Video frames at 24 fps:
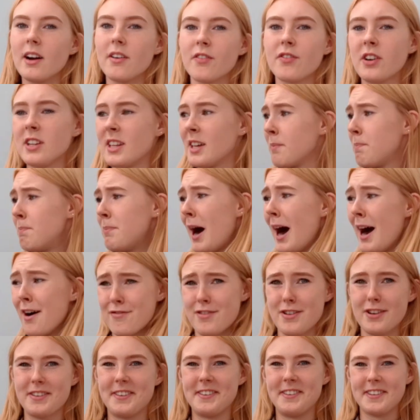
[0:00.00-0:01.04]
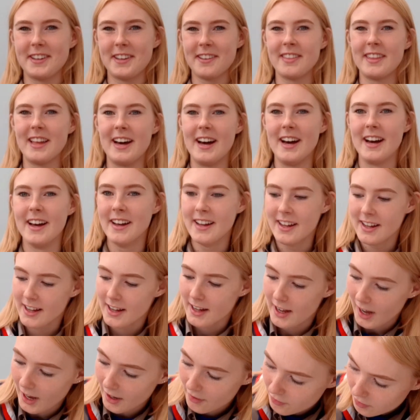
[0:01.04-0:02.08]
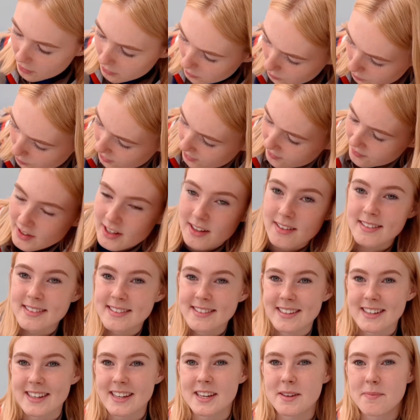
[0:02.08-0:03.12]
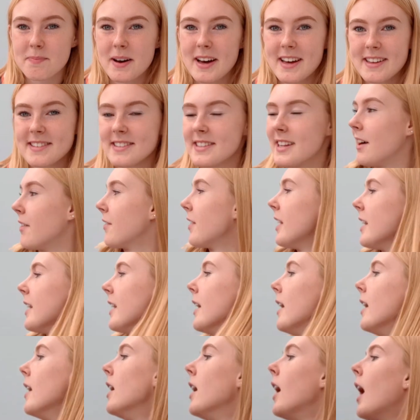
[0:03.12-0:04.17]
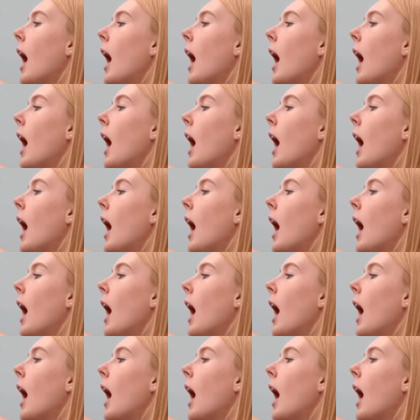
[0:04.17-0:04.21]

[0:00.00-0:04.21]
I've got paracord on there, I've got loads of little tea bears down here,